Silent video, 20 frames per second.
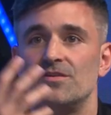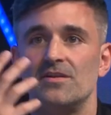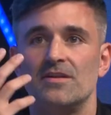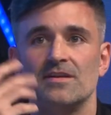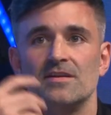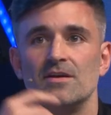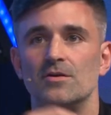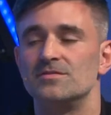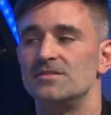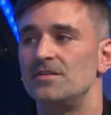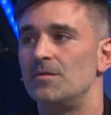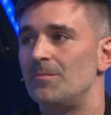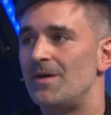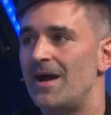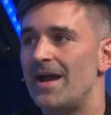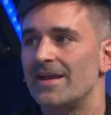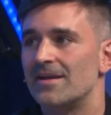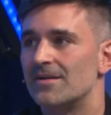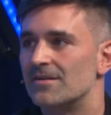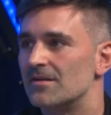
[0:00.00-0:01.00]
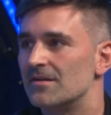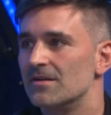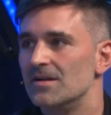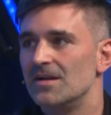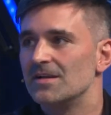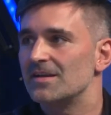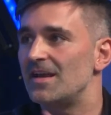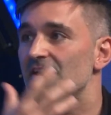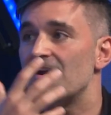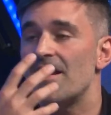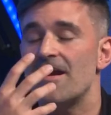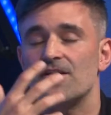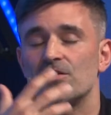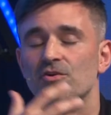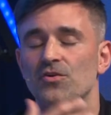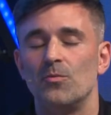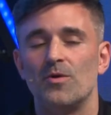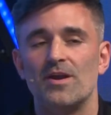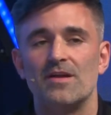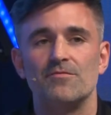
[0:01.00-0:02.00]
like go to the bank or get your hair
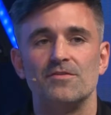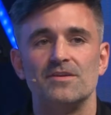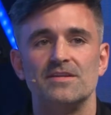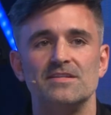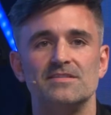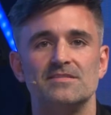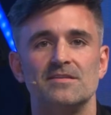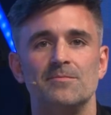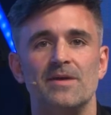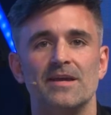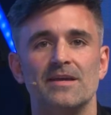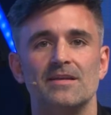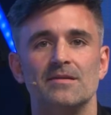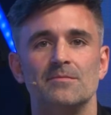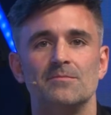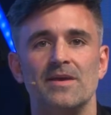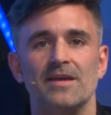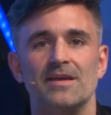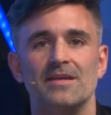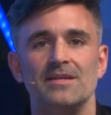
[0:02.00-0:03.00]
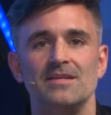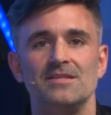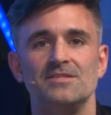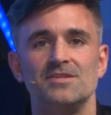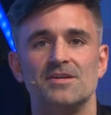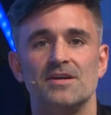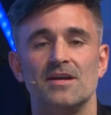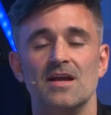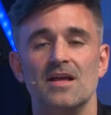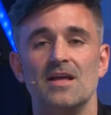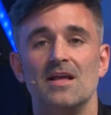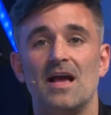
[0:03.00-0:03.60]
cut, whatever it is, to make it easier.